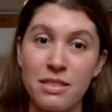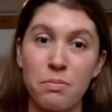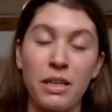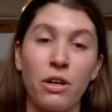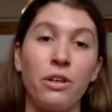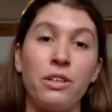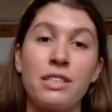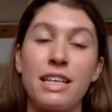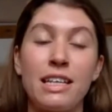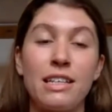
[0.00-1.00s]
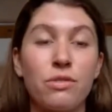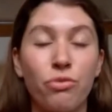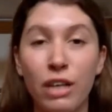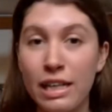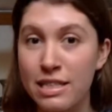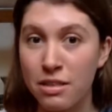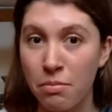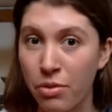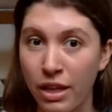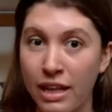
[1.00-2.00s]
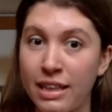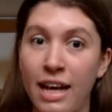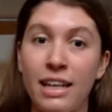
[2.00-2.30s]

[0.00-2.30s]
because it's really something that